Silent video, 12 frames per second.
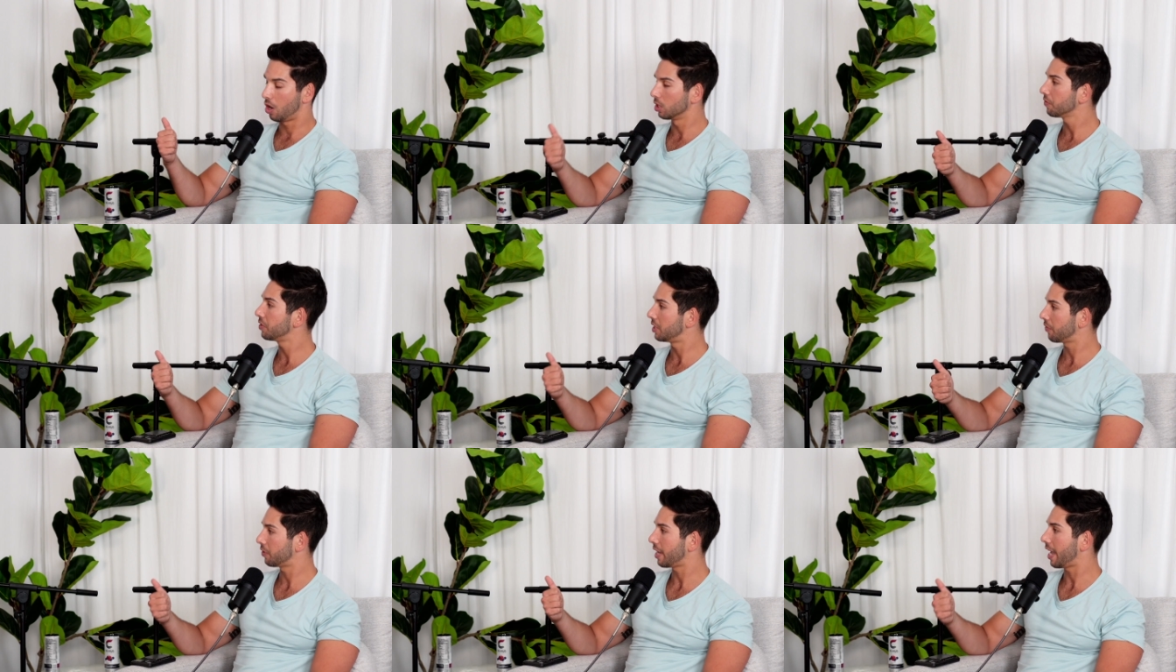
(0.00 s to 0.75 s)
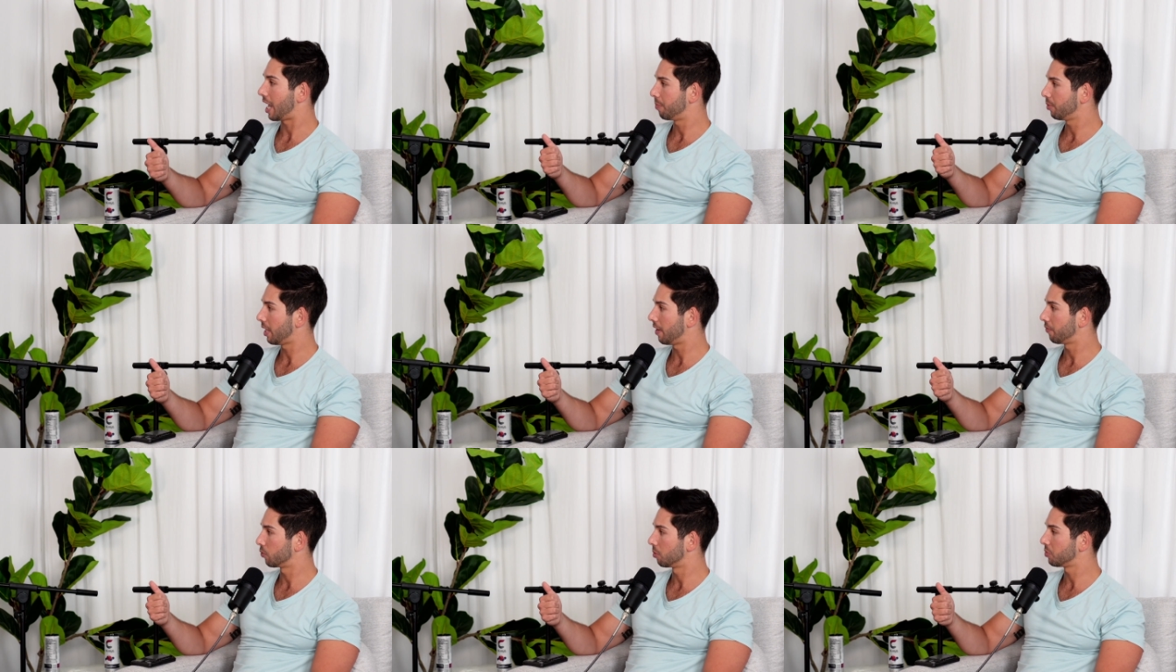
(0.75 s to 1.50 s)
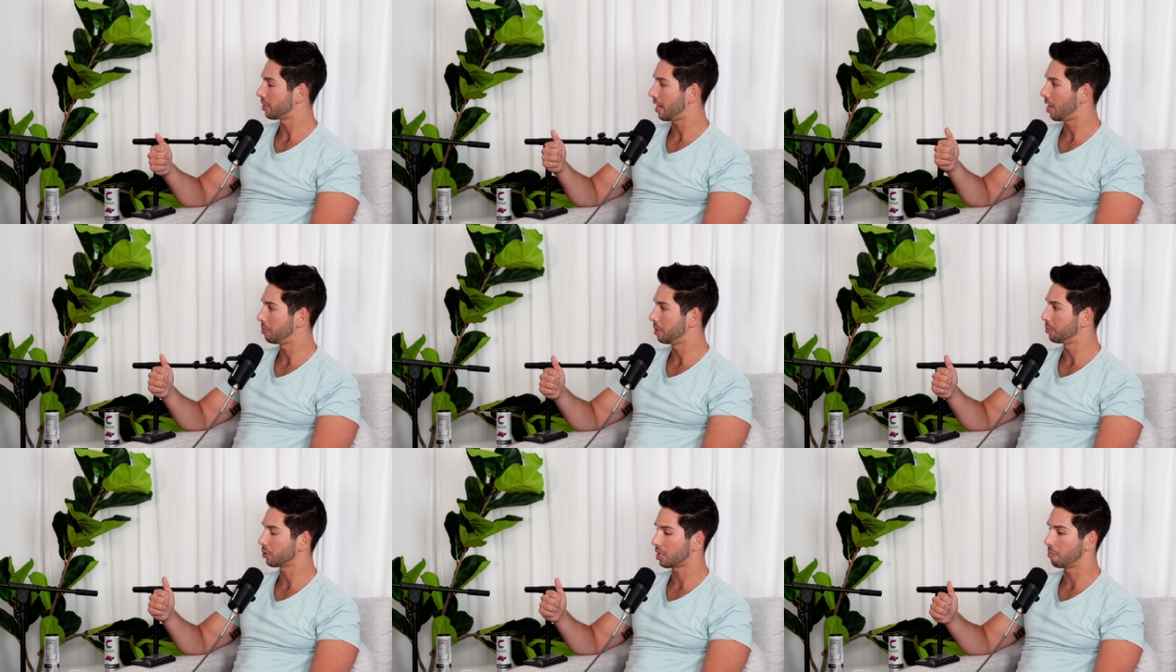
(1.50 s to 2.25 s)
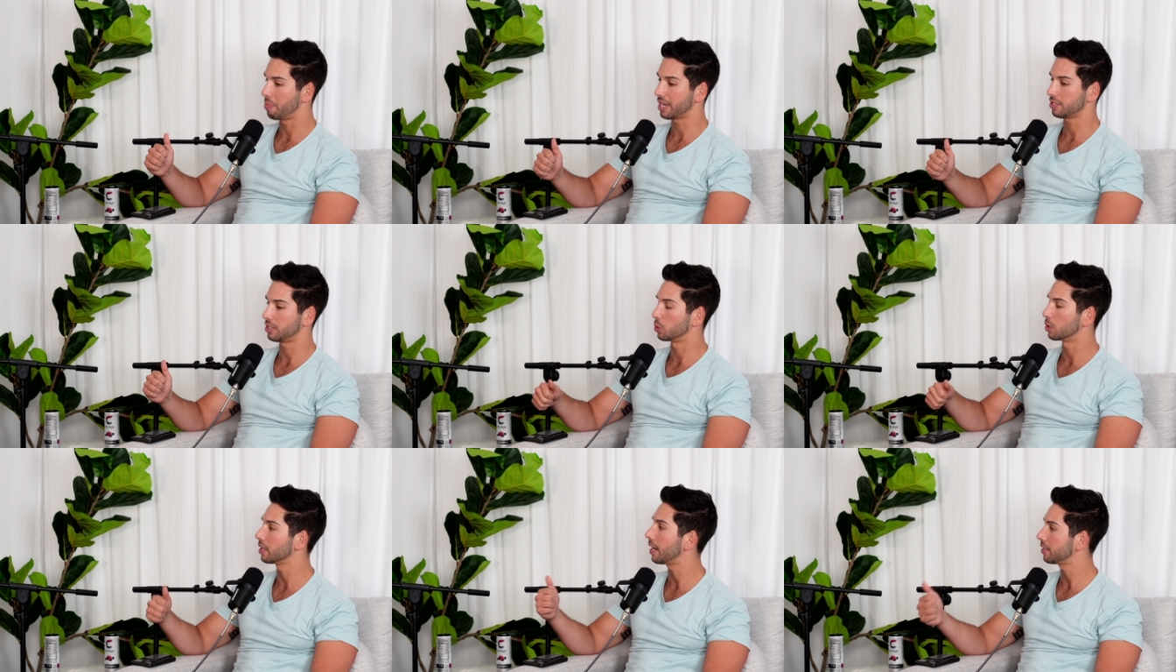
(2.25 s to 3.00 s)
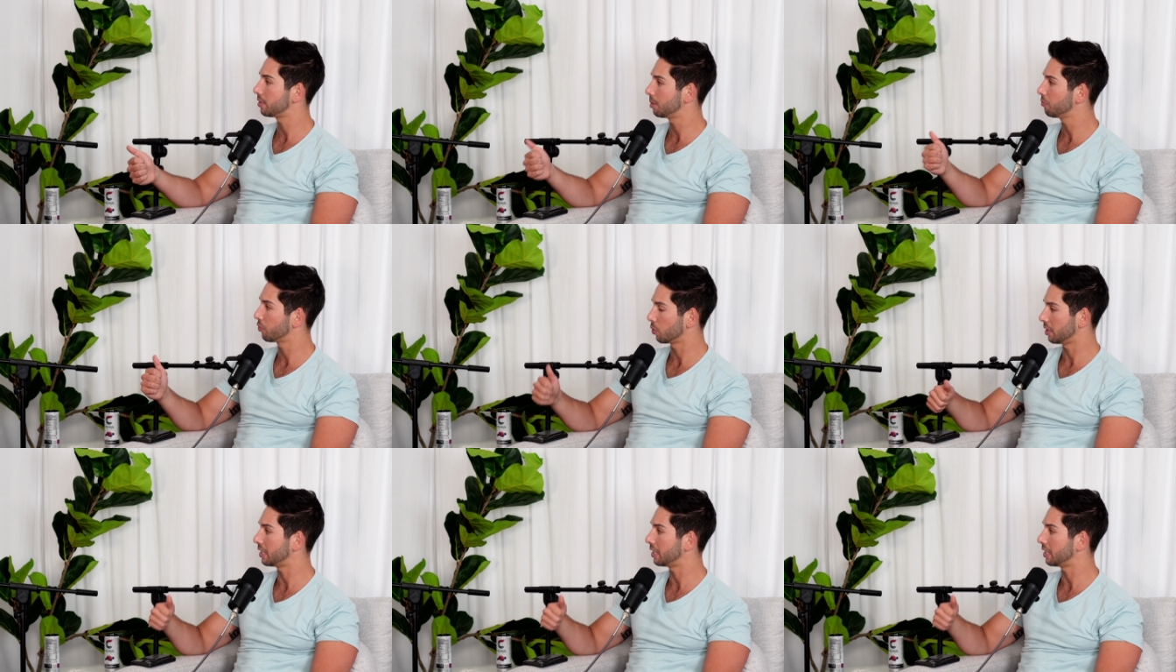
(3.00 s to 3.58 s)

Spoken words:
of the different ad platforms and how people can best utilize them for lead